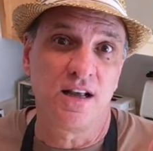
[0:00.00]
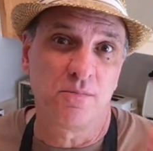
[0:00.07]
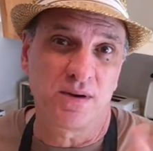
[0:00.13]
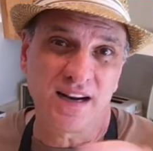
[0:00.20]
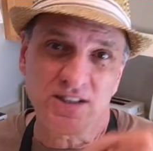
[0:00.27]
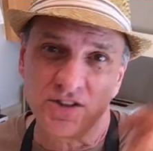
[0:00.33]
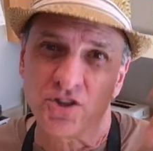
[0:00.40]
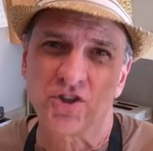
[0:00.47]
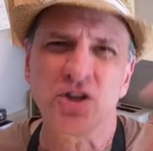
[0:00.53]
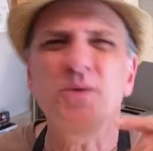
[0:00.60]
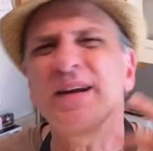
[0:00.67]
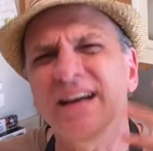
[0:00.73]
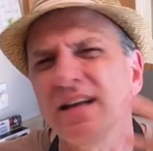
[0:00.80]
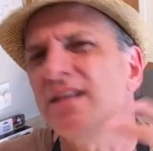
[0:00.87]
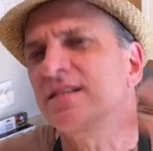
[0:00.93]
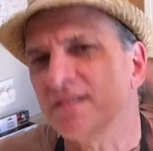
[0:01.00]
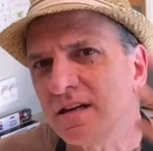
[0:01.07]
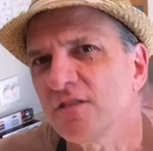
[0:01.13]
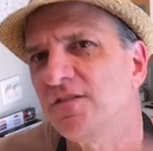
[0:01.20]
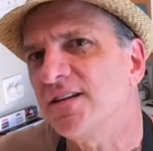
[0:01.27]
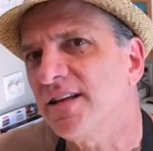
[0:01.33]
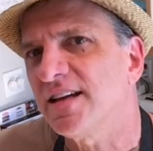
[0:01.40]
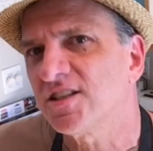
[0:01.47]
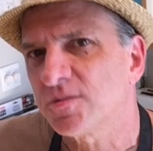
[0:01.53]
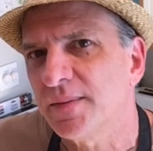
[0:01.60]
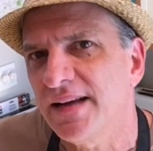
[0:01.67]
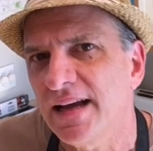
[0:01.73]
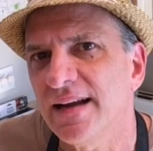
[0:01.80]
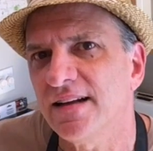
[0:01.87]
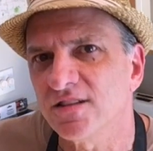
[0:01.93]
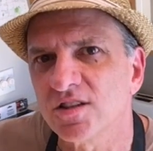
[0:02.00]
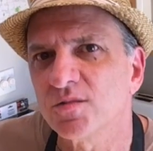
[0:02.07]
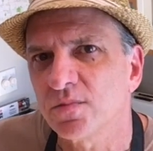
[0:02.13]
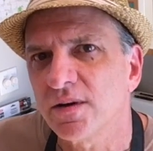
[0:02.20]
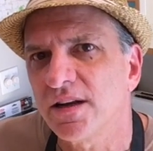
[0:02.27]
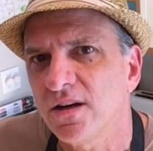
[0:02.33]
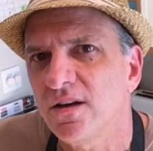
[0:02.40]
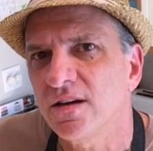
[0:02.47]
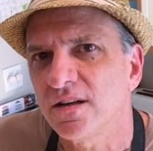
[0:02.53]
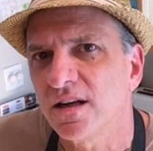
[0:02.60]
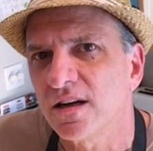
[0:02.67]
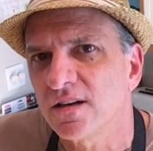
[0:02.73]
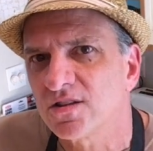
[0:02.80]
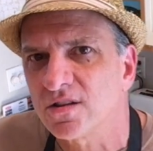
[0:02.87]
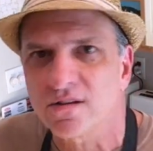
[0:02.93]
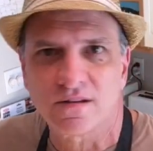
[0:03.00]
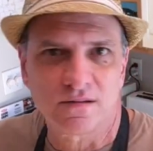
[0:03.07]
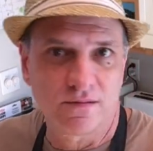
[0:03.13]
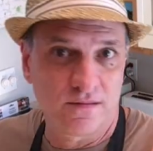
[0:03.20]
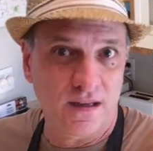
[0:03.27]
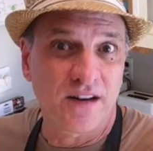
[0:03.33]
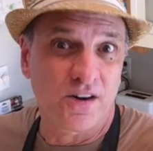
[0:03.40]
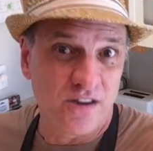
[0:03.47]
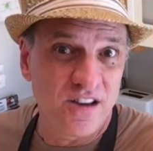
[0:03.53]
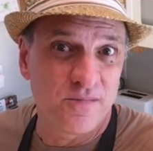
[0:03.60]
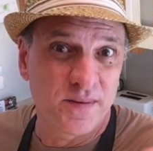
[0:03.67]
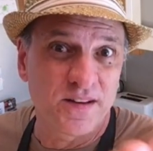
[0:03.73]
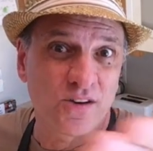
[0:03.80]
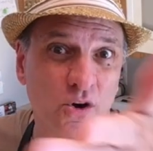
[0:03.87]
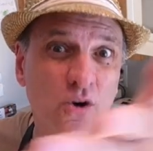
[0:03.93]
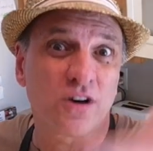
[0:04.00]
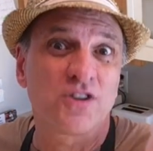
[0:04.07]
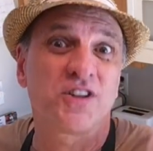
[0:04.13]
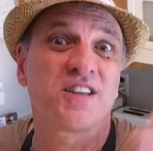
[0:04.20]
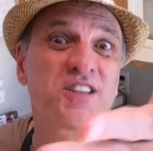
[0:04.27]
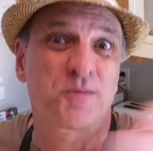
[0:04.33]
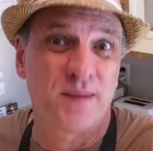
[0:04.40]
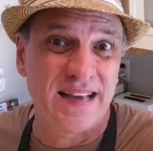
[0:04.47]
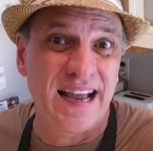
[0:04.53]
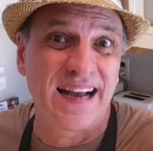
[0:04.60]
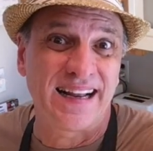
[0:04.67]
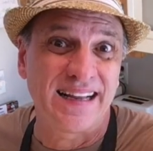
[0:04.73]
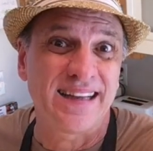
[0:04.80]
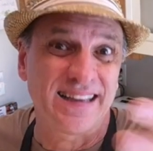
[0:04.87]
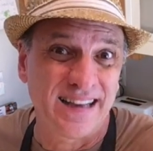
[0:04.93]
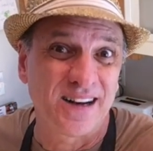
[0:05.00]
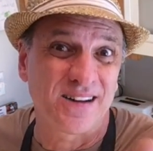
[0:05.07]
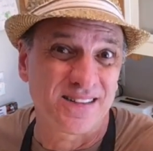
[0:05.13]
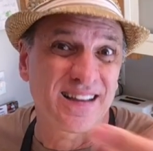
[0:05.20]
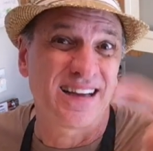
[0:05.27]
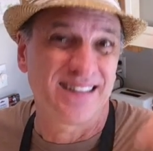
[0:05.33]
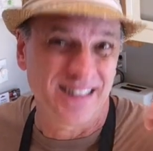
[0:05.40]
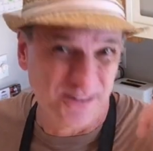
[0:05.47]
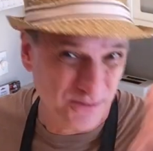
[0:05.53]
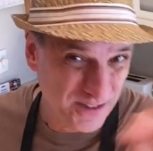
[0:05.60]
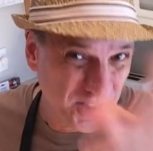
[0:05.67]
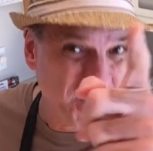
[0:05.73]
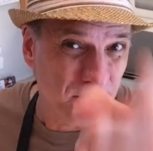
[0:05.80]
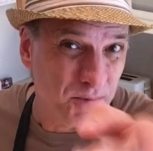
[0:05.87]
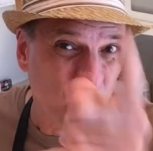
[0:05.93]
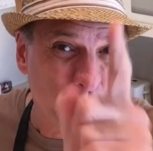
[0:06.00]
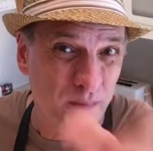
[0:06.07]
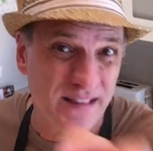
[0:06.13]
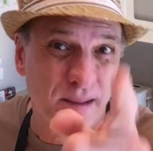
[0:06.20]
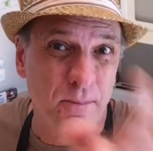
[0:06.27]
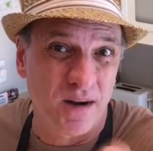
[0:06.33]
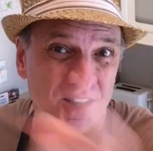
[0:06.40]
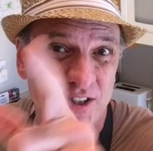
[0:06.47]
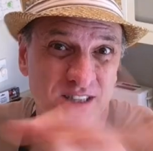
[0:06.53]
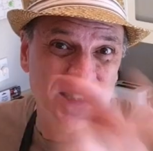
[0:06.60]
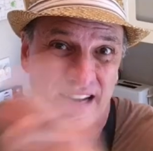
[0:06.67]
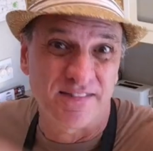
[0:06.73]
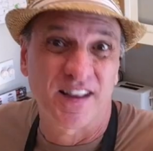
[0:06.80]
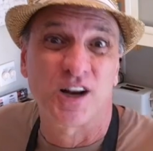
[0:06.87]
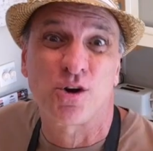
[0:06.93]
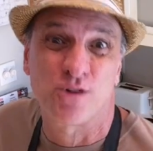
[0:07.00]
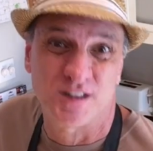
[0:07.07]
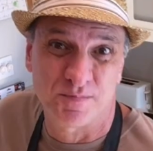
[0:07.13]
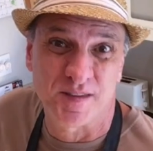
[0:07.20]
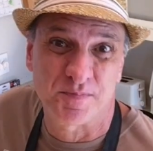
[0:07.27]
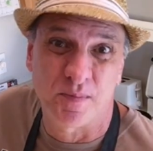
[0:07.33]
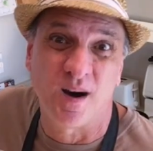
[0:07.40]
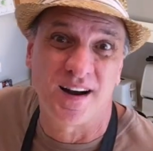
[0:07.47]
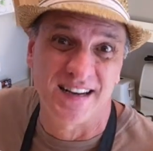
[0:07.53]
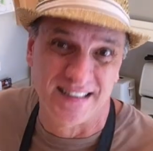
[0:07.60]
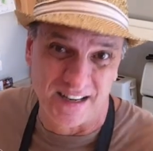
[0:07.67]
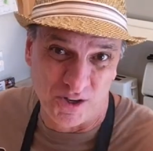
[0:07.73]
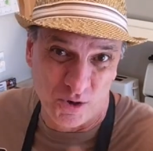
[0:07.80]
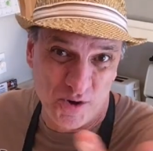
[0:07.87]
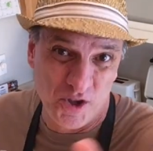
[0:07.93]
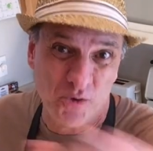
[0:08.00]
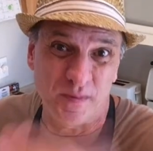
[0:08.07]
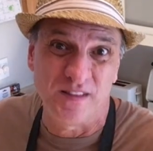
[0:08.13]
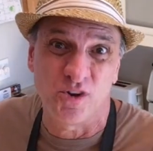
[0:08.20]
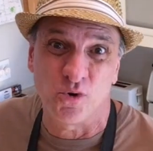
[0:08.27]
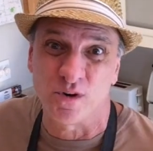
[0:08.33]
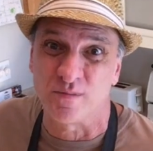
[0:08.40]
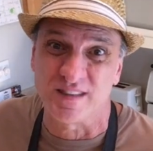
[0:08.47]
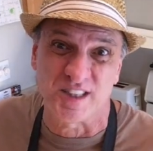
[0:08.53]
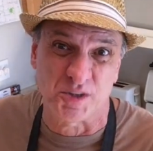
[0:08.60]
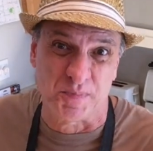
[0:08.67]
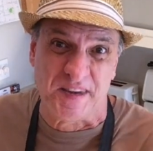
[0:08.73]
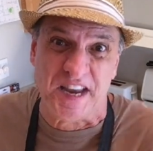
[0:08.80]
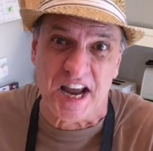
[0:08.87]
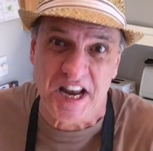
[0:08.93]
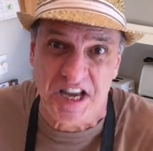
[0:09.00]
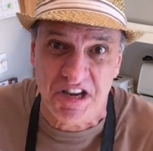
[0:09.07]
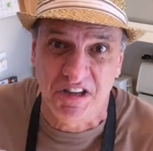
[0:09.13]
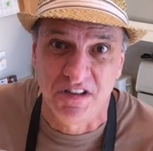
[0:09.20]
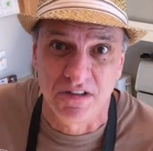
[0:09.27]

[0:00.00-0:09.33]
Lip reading: But as you're chewing it, it's going to feel like spaghetti. It's pretty good, you know. So I know you've been gorging spaghetti, you know. I know when you come home with the munchies after the Christmas parties, I know what you've been doing with the spaghetti.